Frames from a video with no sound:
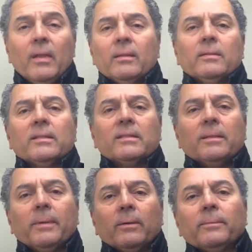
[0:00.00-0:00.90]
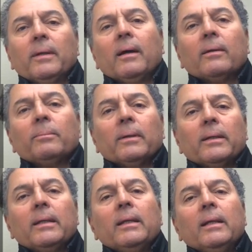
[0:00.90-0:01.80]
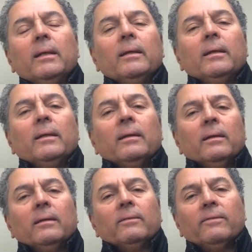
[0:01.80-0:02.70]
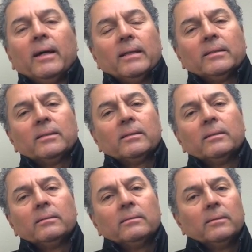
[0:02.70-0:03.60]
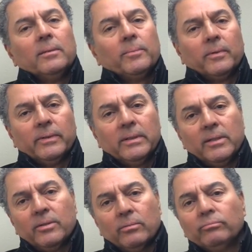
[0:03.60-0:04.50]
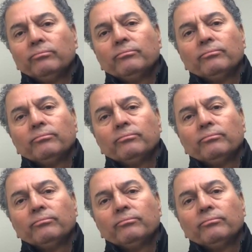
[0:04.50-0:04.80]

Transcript: This is about how to play fast improvisation.